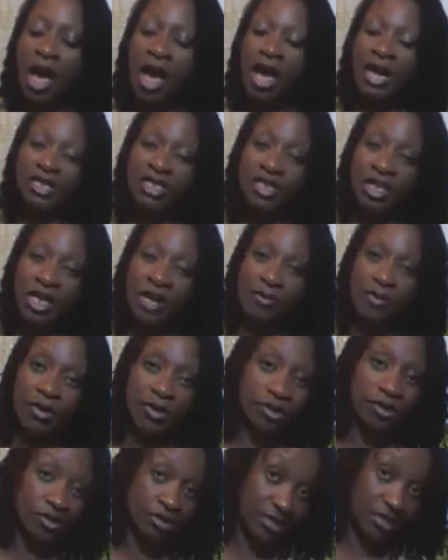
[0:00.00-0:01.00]
actually I'm
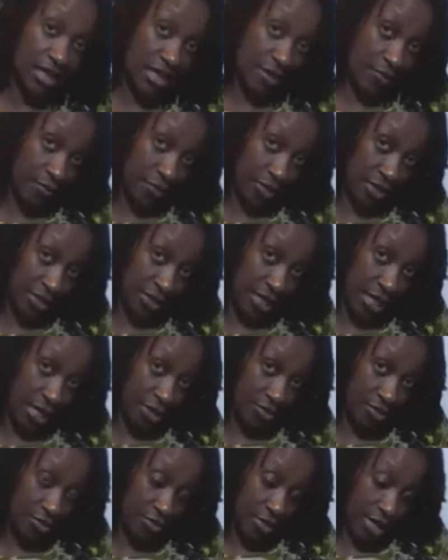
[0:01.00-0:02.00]
going to sleep with this
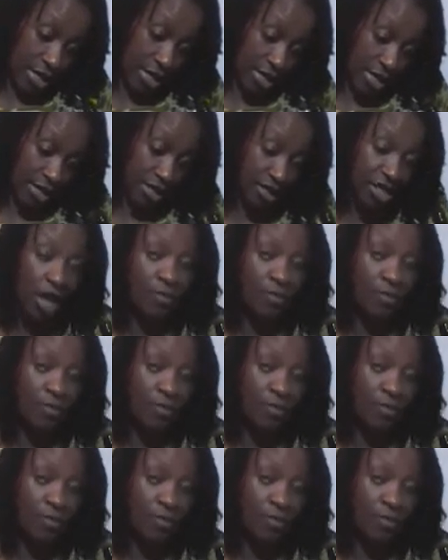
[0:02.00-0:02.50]
henna on my head.